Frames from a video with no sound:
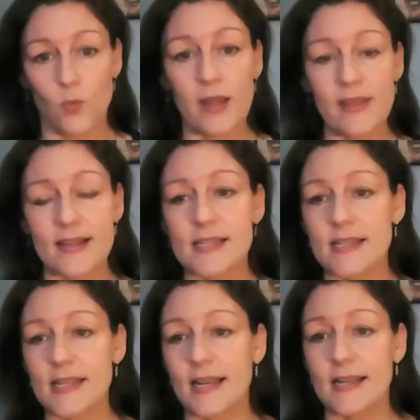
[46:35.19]
whether that
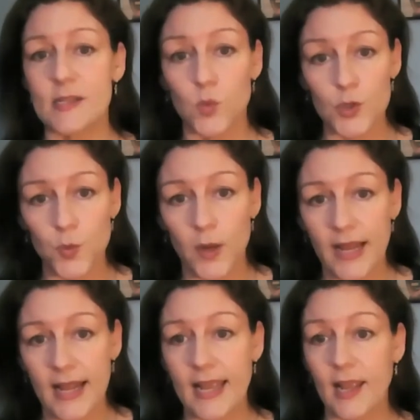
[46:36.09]
skill is
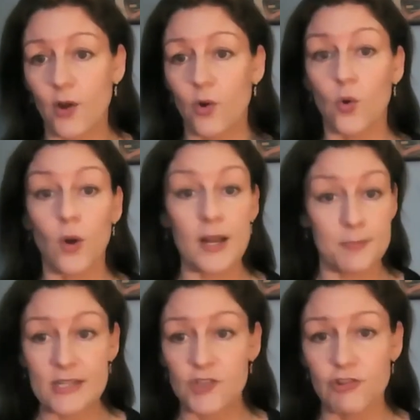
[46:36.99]
woodworking or
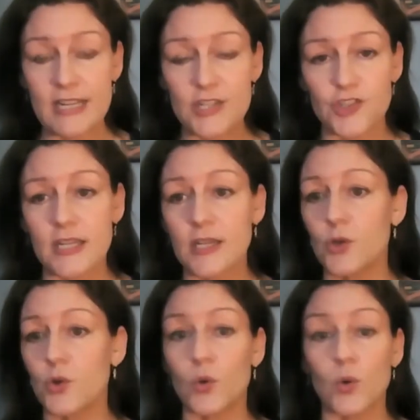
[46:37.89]

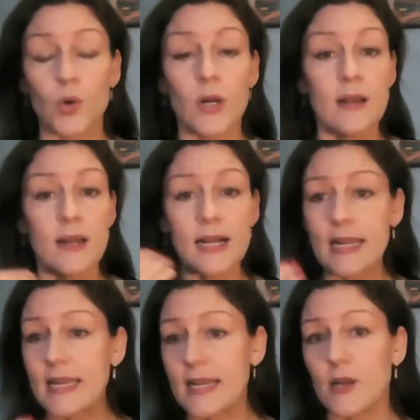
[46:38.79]
administration or
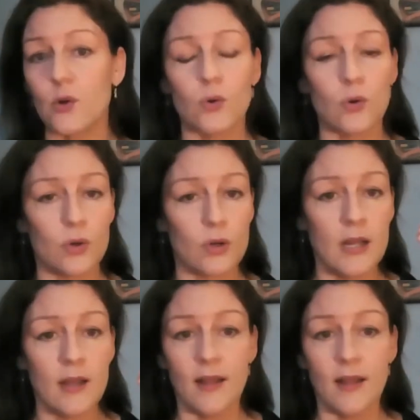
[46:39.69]
cleaning or